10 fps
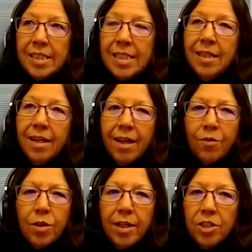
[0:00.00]
did they have
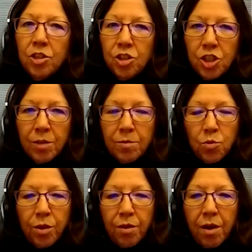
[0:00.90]
relationships
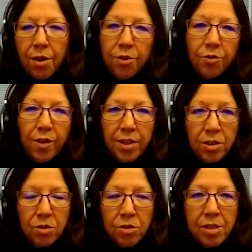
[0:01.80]
with other
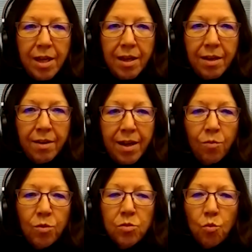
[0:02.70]
vendors and
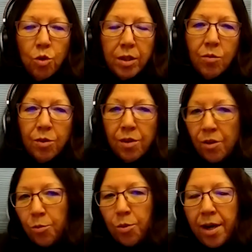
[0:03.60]
were working with
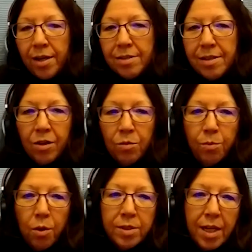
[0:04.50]
other products that could
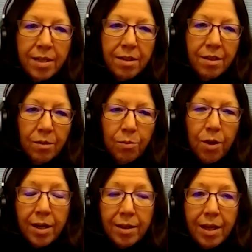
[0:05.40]
bolt onto their
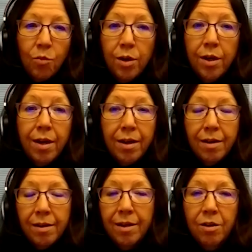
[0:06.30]
product that would
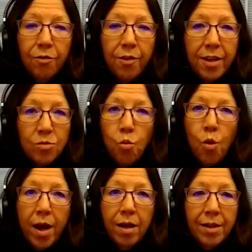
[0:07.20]
interface
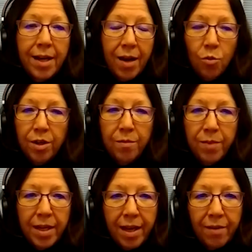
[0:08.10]
well, and I wouldn't
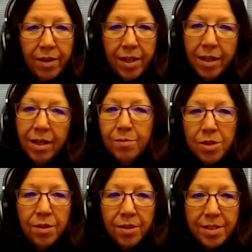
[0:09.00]
be having hiccups
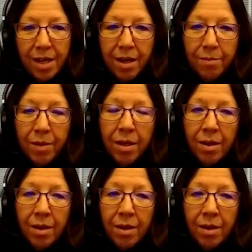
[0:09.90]
all the time